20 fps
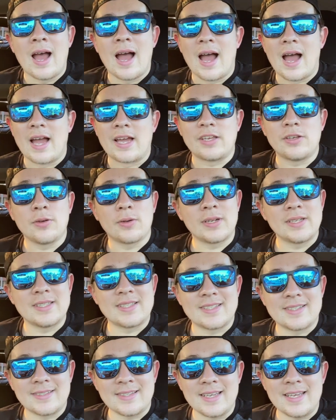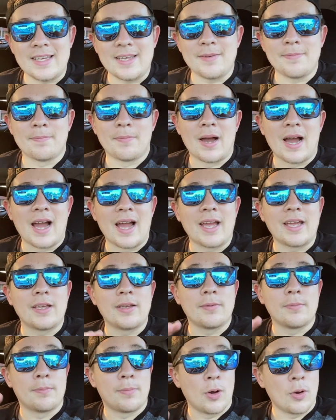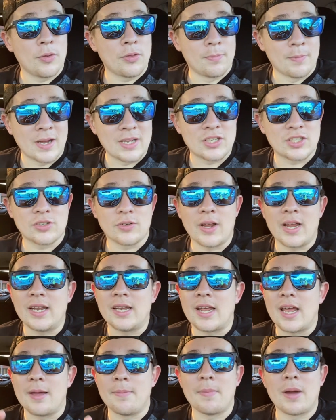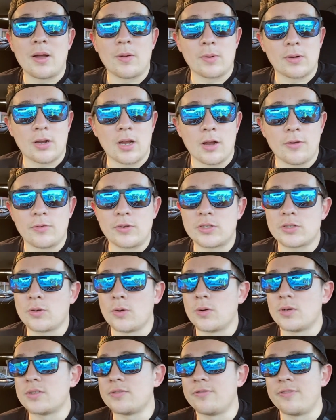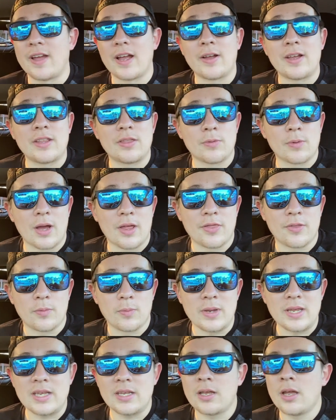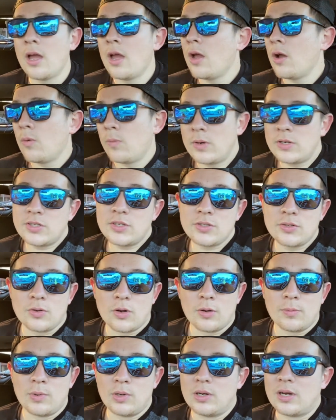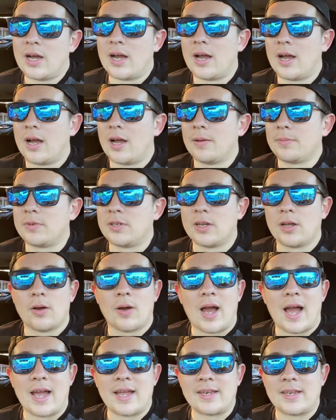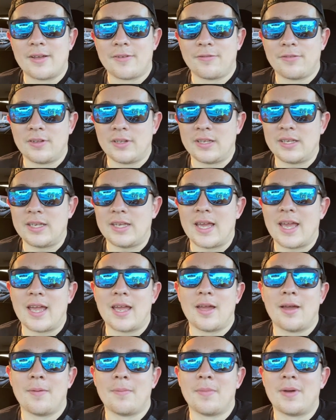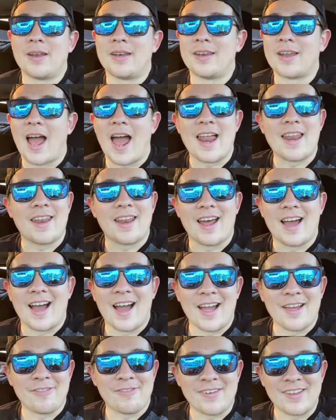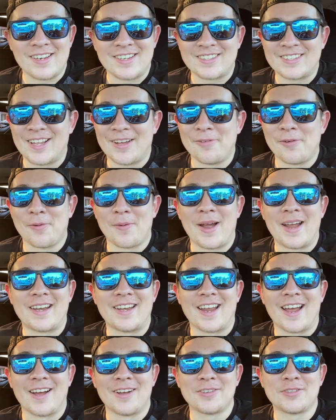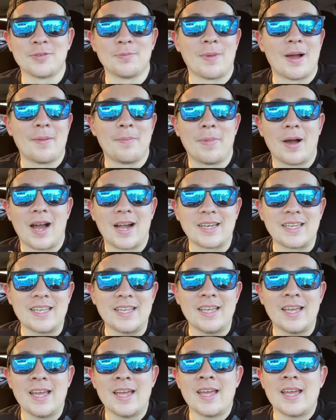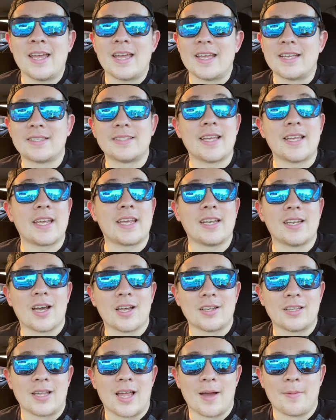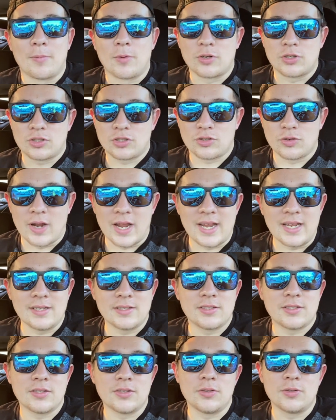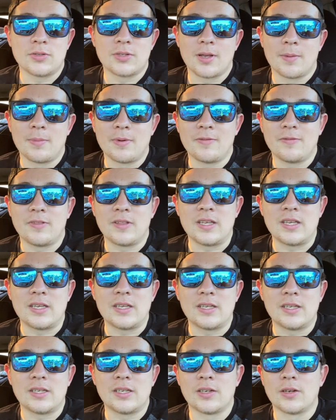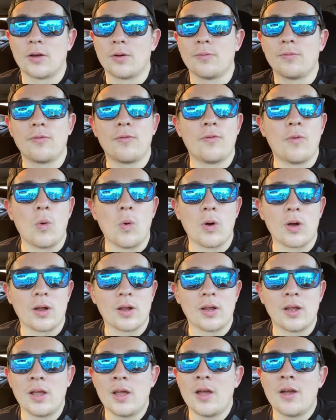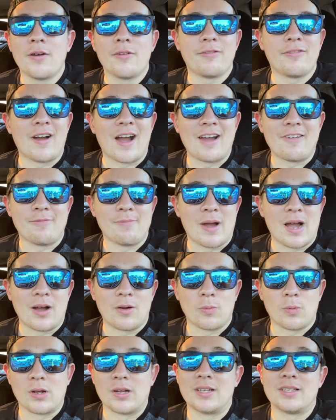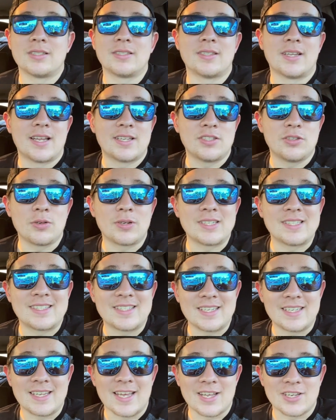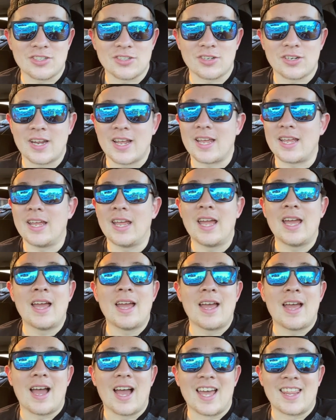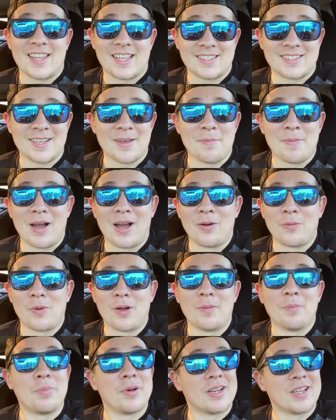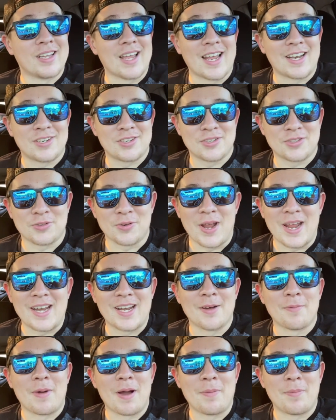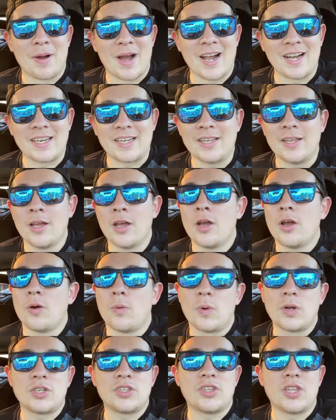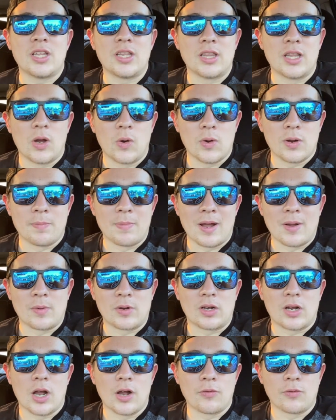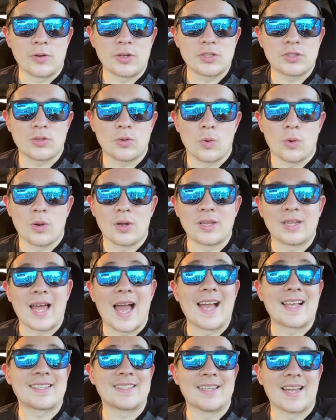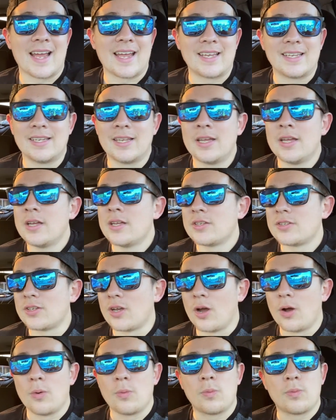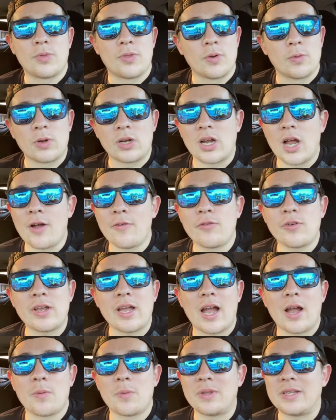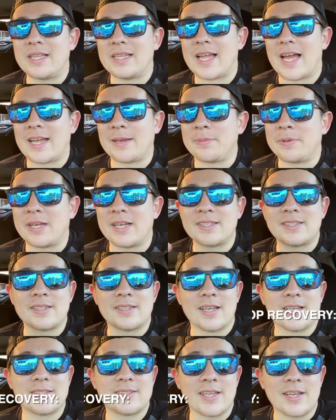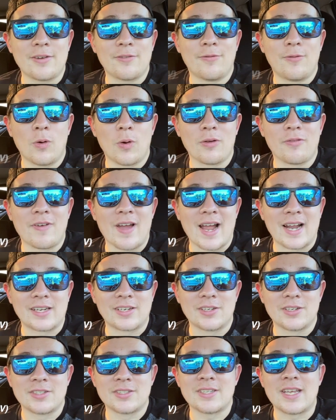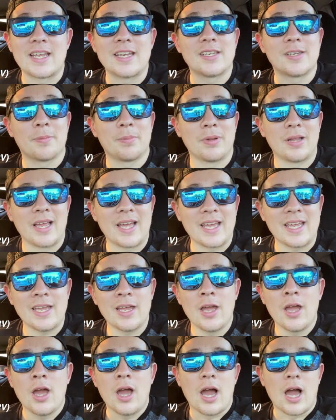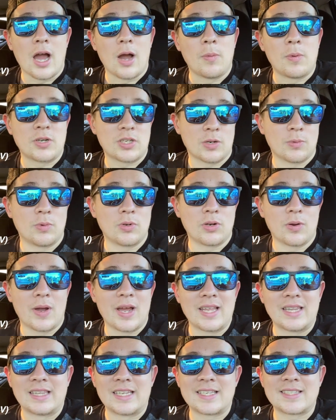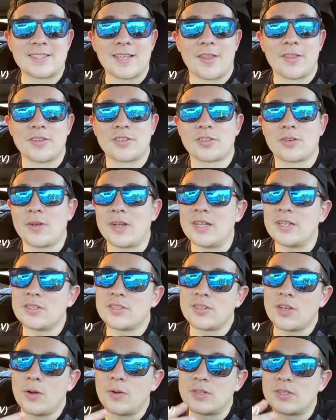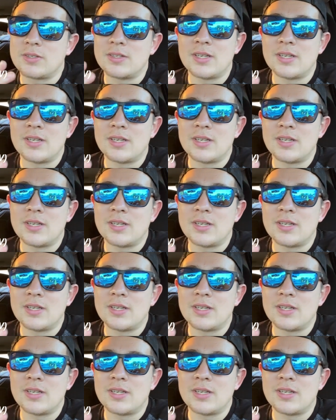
you can see both my strain and my recovery scores vary throughout the week, which is normal. I definitely am not at a high fitness level right now, so my body is taking on a lot more strain to do some of the, you know, 4-5 mile runs. And as you can see yesterday, that 10 mile run put a lot of strain on my body, which then lowered my recovery score last night. So the recovery I really like, because it does take 4 factors into play, which I will go ahead and list on the screen. So it's